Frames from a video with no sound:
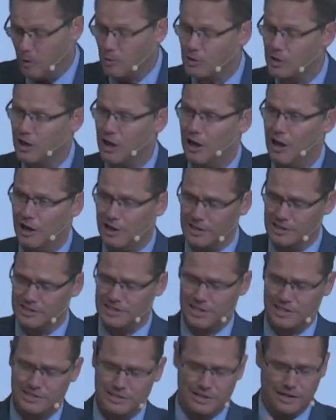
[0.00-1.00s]
own God and
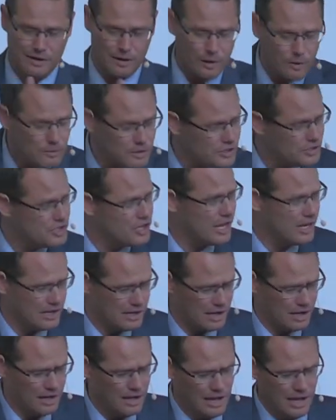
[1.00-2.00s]
sets their own
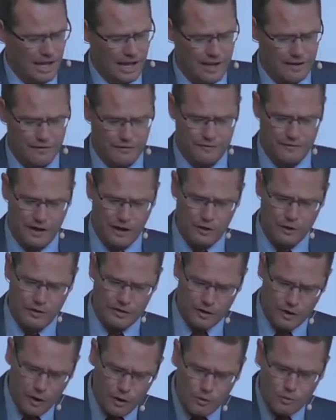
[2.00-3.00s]
agenda and follow
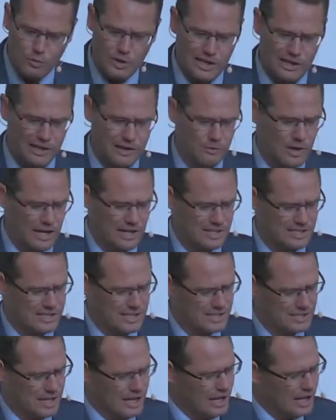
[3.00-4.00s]
their own will and ways
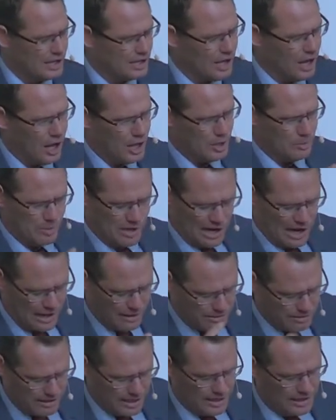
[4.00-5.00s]
says, God, but
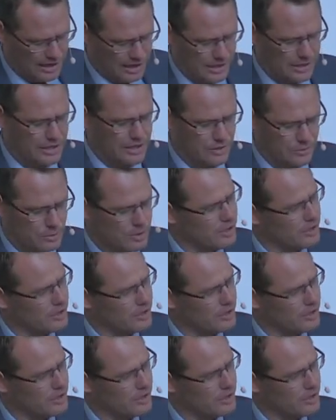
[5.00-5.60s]
I think I need